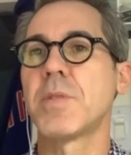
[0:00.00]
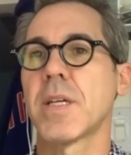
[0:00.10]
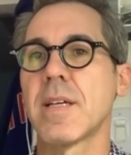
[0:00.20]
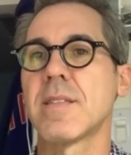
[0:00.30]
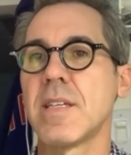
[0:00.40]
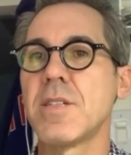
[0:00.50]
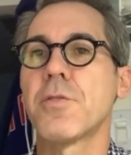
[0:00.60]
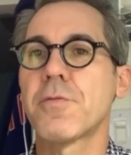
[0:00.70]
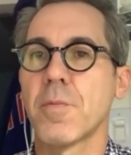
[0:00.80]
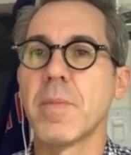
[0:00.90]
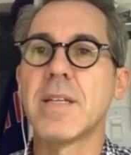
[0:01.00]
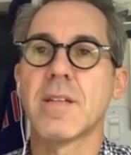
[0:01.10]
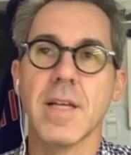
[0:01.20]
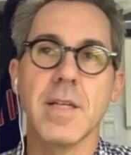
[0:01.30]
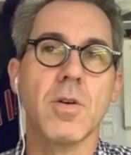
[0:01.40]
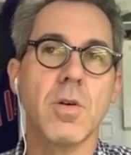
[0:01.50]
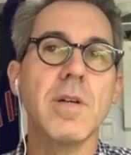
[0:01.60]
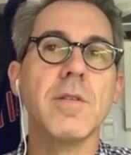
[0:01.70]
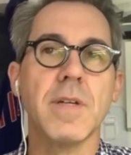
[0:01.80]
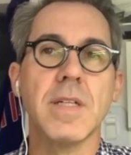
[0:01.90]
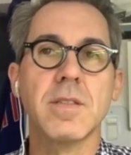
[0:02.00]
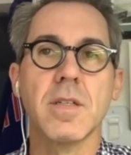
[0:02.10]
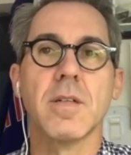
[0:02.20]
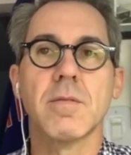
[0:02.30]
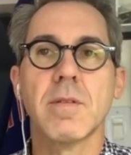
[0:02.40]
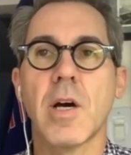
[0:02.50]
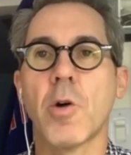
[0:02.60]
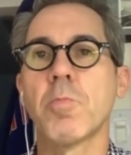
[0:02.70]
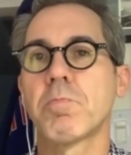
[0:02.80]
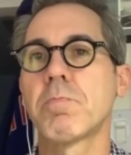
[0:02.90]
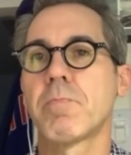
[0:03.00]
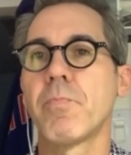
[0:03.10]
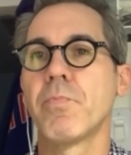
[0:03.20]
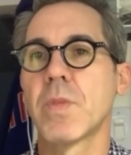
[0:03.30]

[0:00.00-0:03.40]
an object that's easier for me to let go of and to help